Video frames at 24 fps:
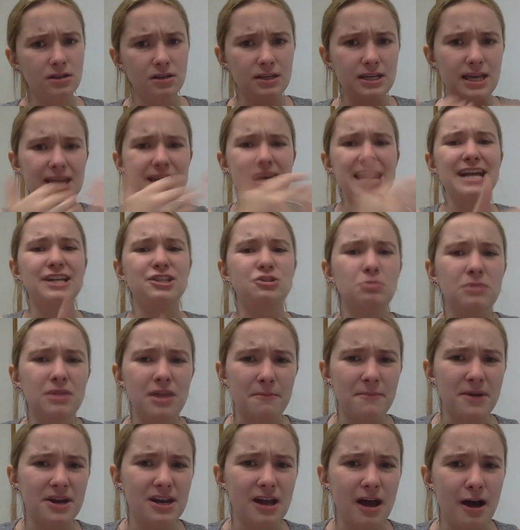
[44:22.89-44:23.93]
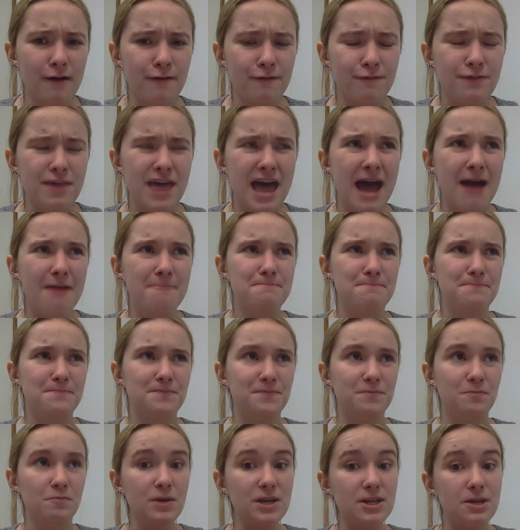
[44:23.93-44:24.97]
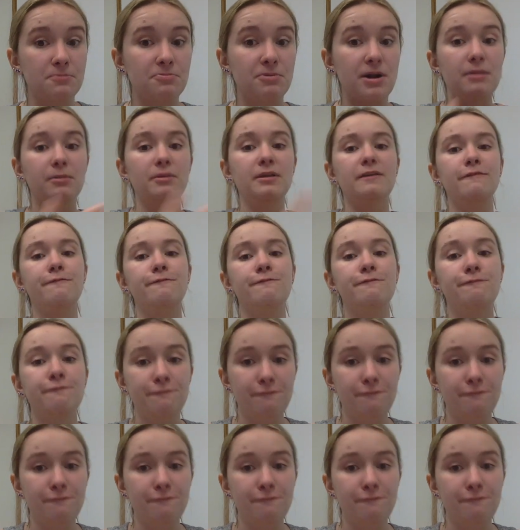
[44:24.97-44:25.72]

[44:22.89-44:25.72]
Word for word: connect with them enough that we could probably